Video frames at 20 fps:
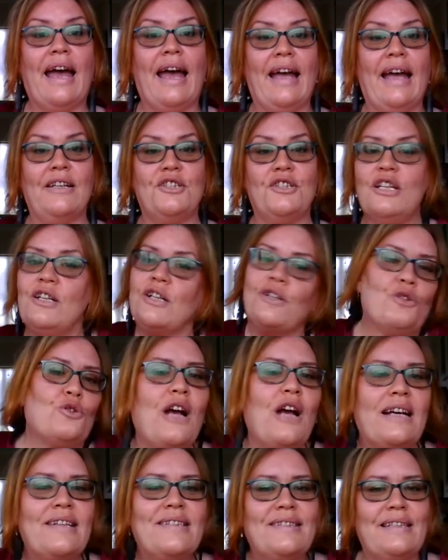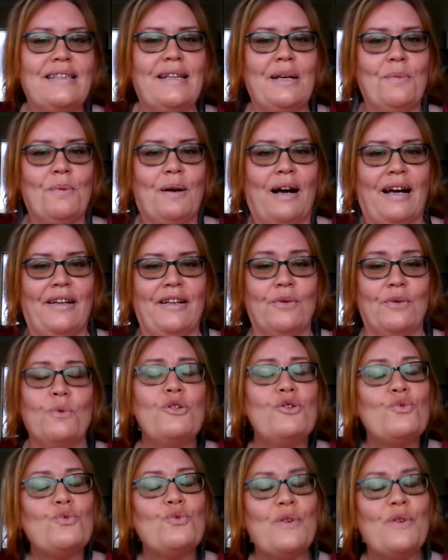and she didn't trust anyone. It
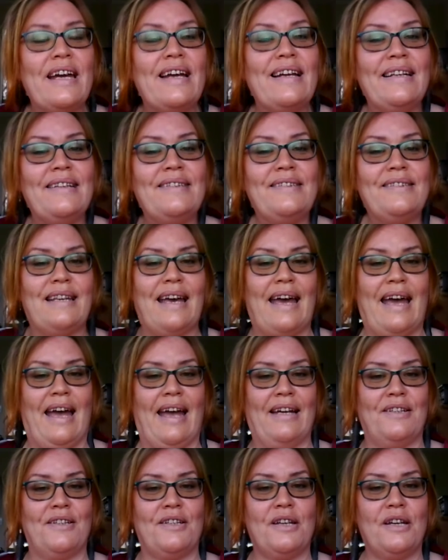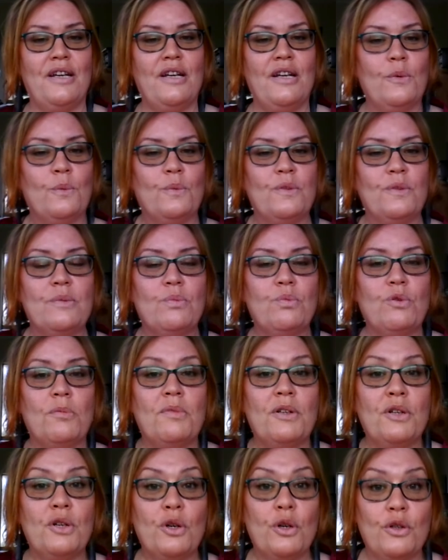was really sad. It was a
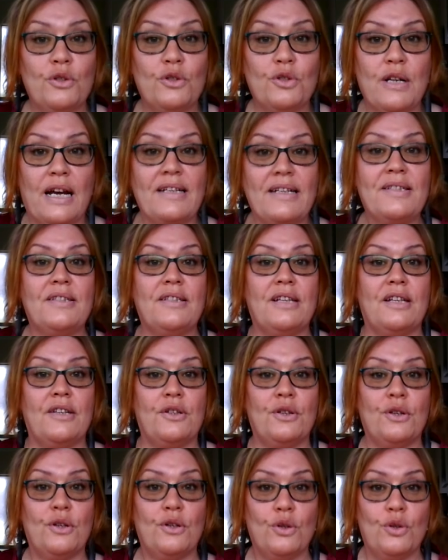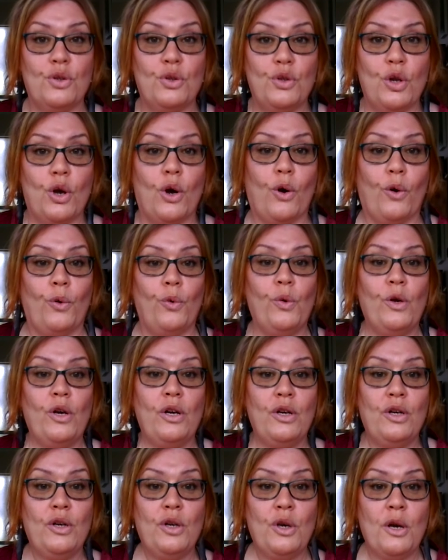woman who trusted no
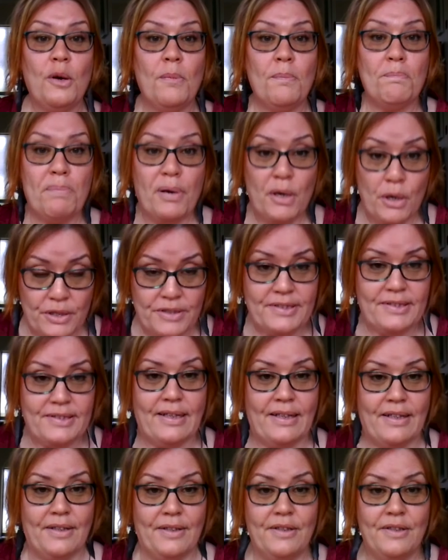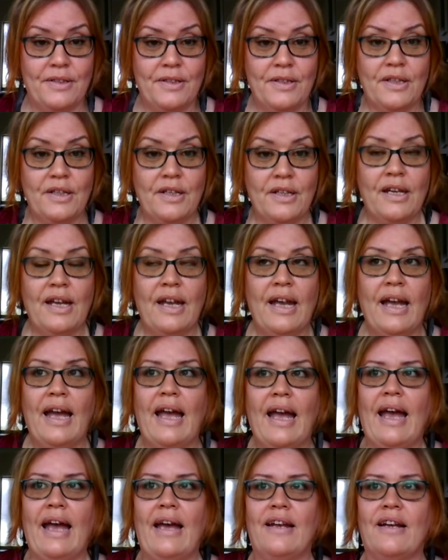person.
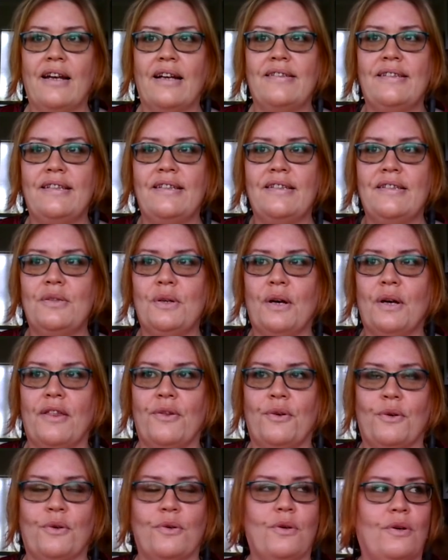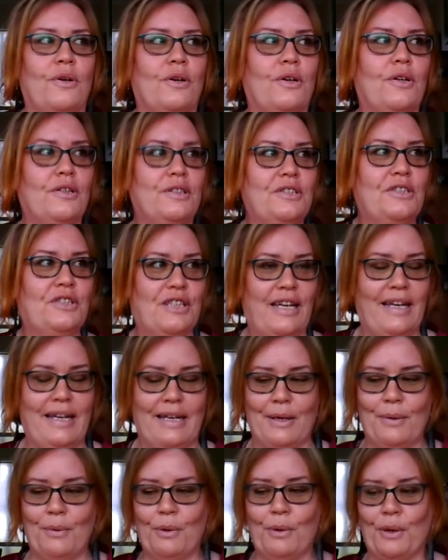And I says to her, I thought, oh,
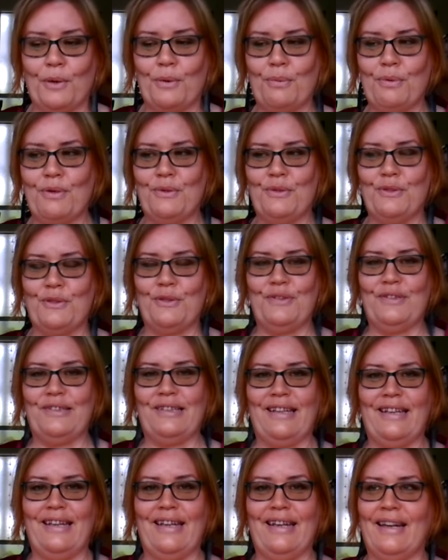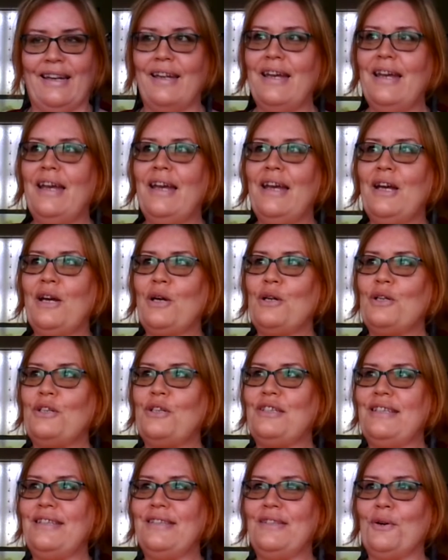gee, we've got a real doozy here,
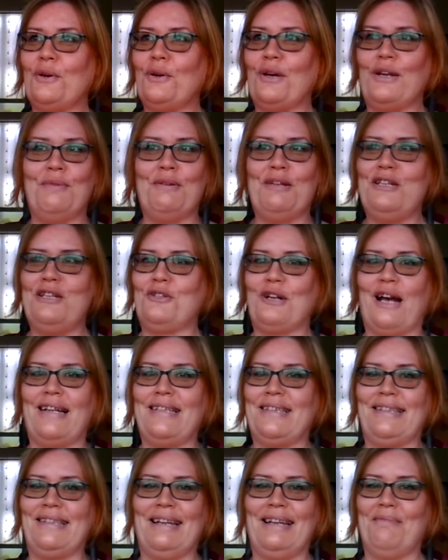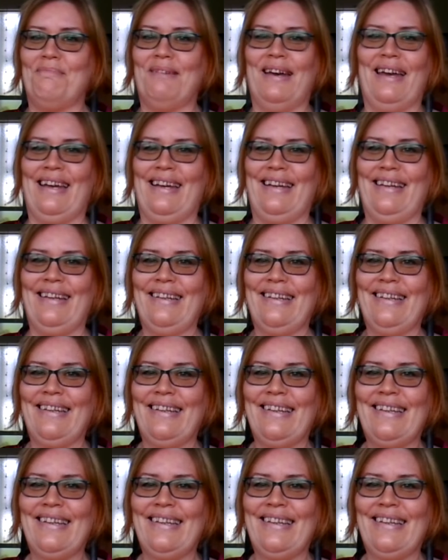because she's not going to be trusting me.